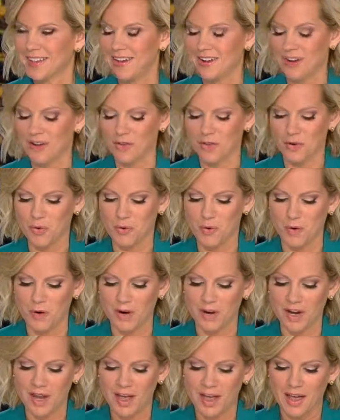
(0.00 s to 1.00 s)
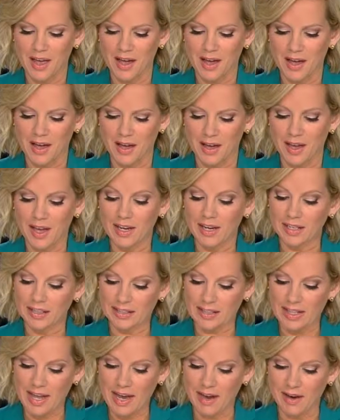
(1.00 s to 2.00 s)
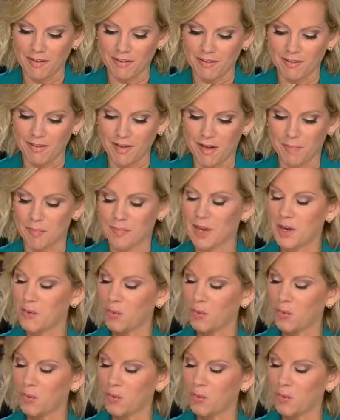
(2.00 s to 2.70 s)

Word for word: uh, on the court uh, and in life, um, he